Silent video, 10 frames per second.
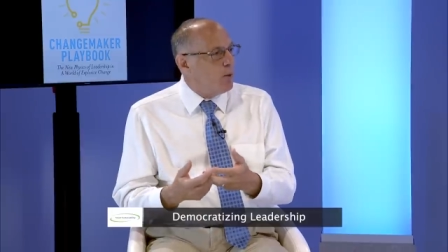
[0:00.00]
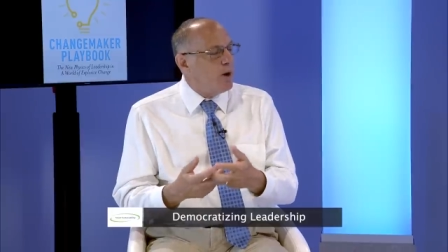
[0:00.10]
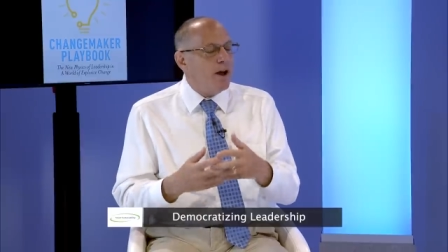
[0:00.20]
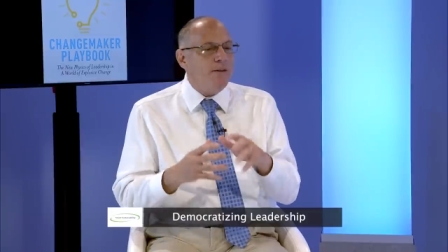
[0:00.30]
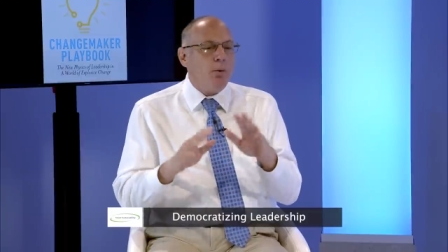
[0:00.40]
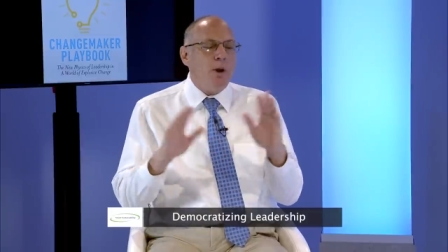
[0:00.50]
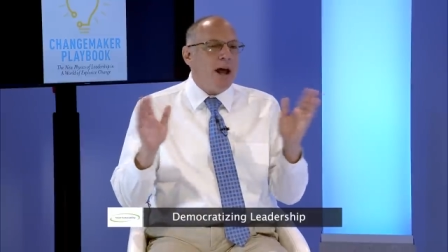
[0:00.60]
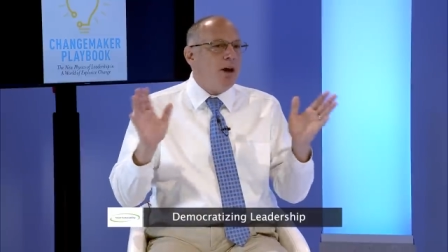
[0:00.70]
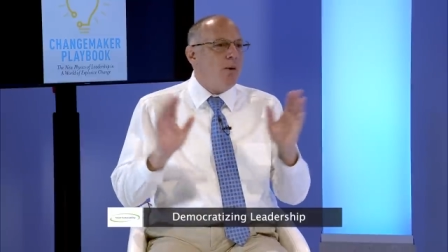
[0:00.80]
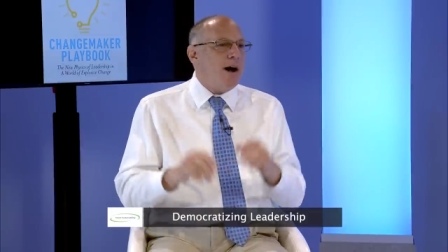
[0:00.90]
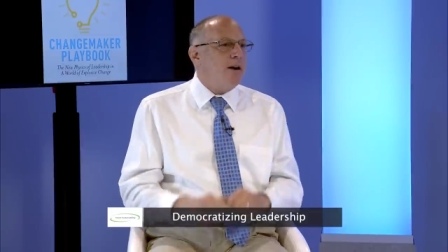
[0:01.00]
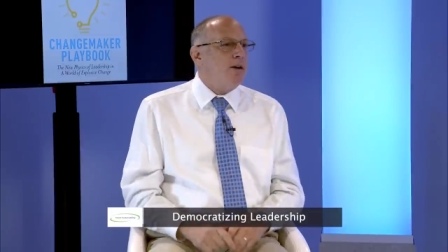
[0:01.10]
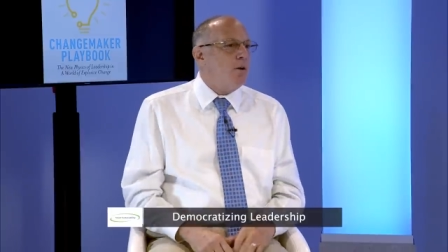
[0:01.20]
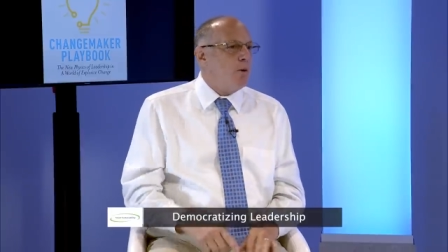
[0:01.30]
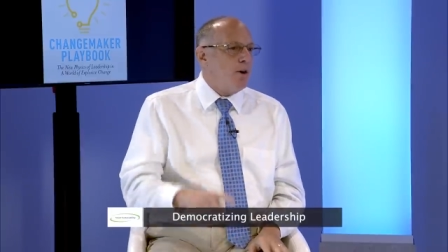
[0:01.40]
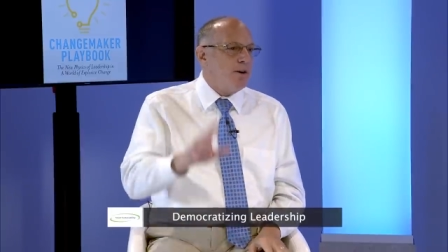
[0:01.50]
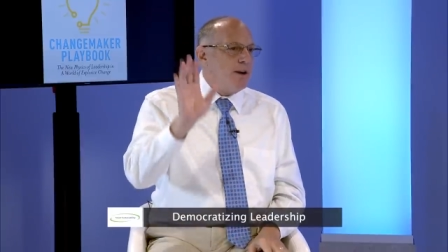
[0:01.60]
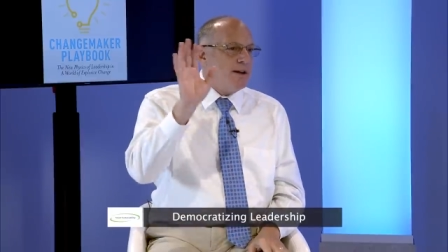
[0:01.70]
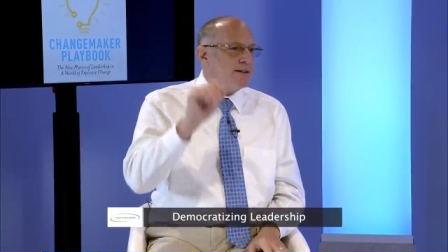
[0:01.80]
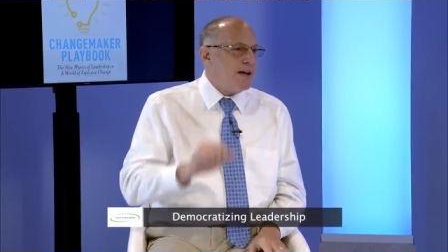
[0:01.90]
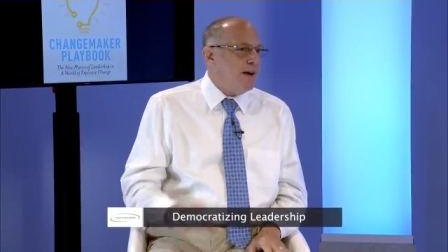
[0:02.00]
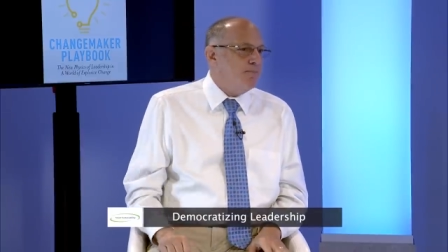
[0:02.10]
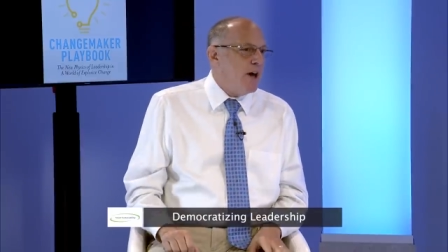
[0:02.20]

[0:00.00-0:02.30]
We, uh, when I go out into the world and I say,